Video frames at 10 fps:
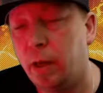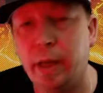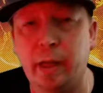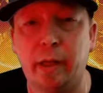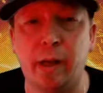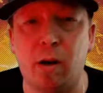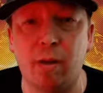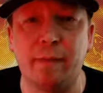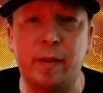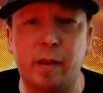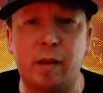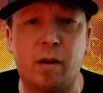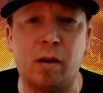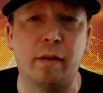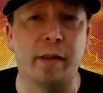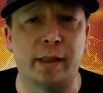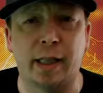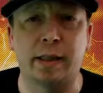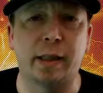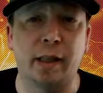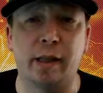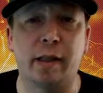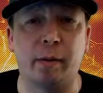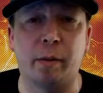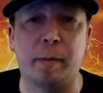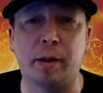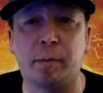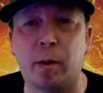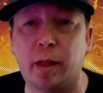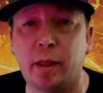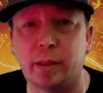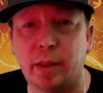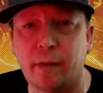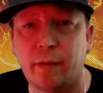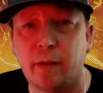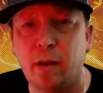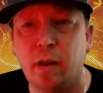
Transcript: And in all of the testing I did with benchmarking and stuff,